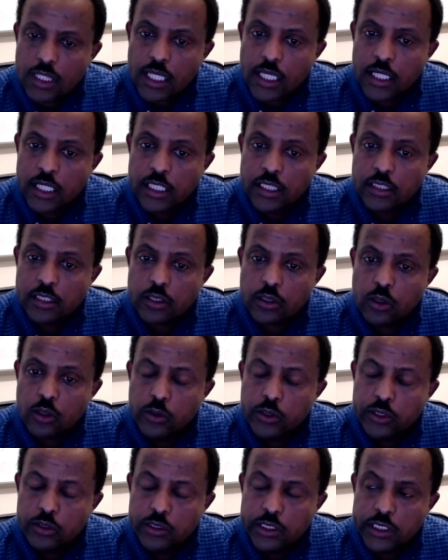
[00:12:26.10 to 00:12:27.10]
and the row
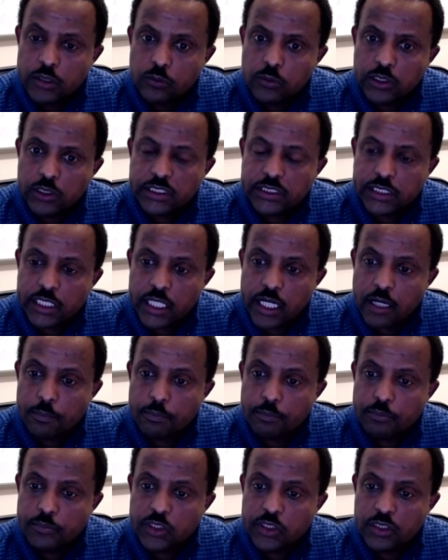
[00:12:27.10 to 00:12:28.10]
unit was set up
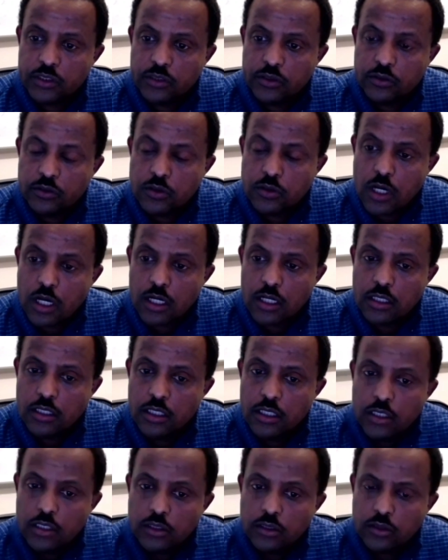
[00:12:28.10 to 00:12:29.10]
to uh,
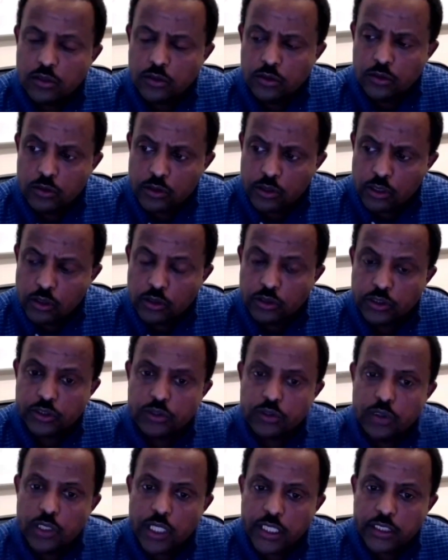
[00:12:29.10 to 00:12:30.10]
to do close to
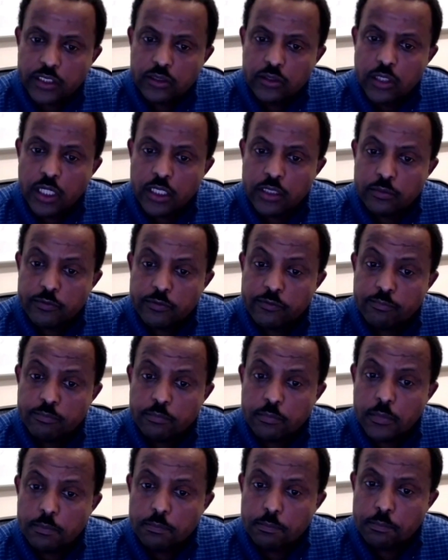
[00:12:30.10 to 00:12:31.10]
like two hundred
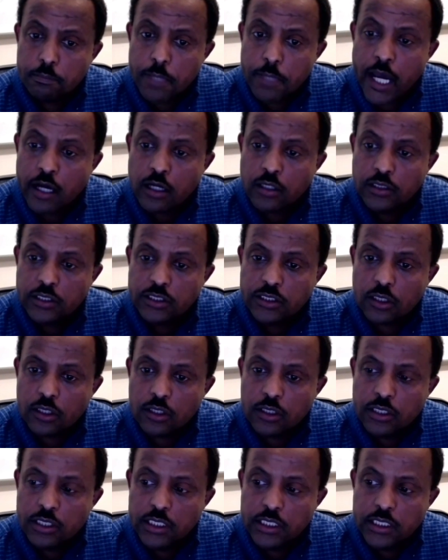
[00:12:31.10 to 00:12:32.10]
pounds
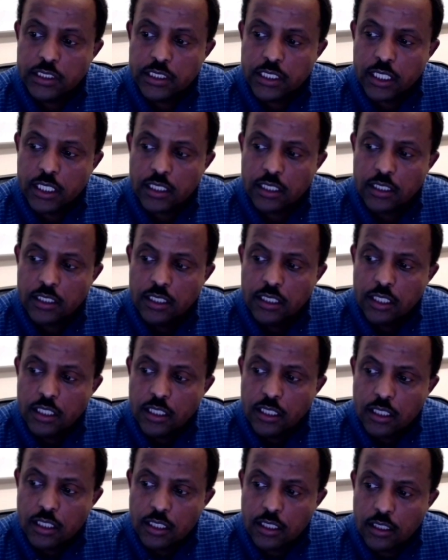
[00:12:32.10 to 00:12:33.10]
on the uh,
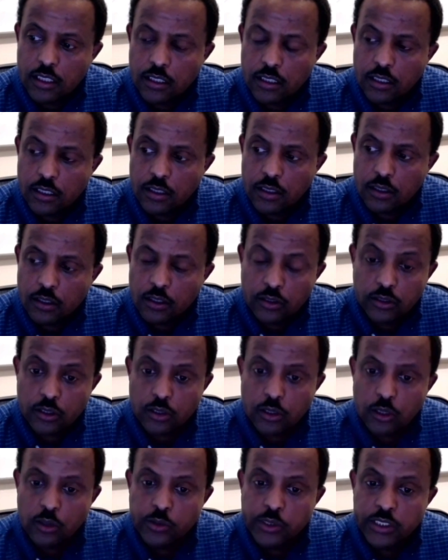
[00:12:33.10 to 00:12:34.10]
um, on the
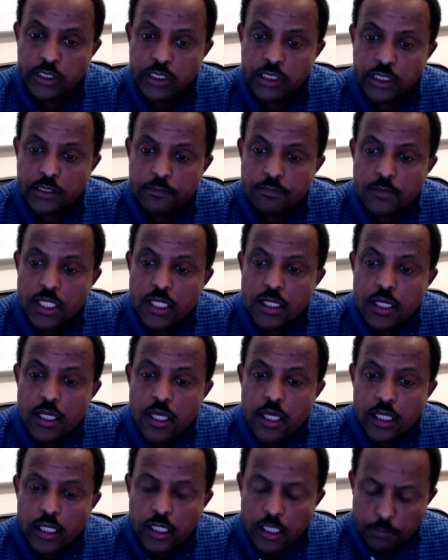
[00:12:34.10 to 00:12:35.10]
row unit.
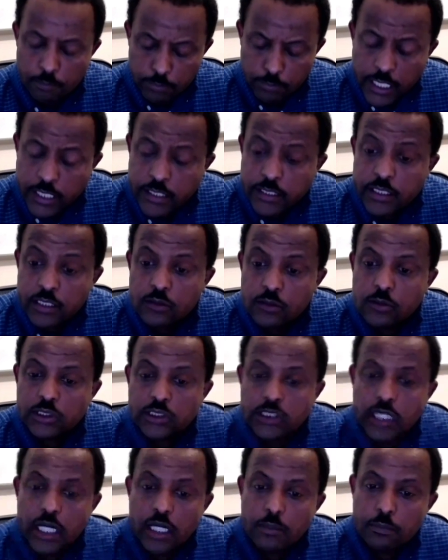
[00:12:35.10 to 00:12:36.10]
And planting was
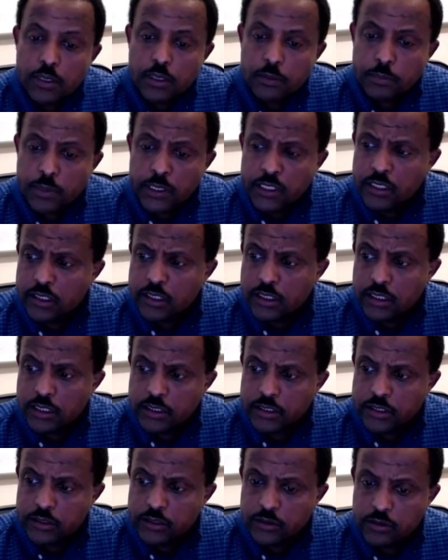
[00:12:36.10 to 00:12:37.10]
done perpendicular
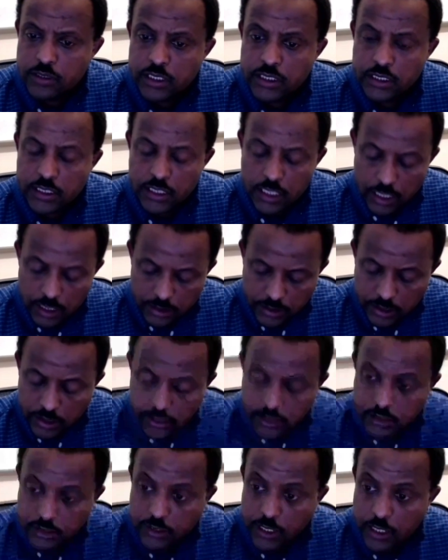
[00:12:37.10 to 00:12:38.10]
to the uh,
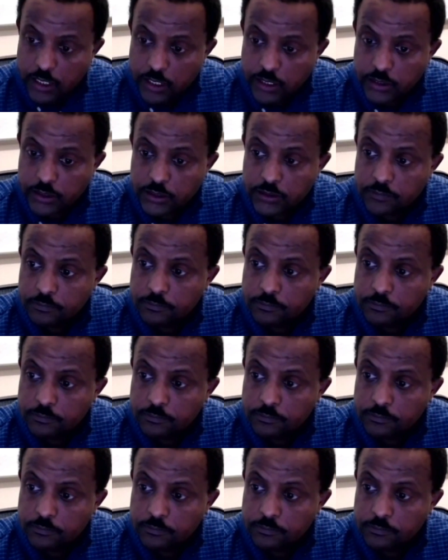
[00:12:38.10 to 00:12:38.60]
tillage direction.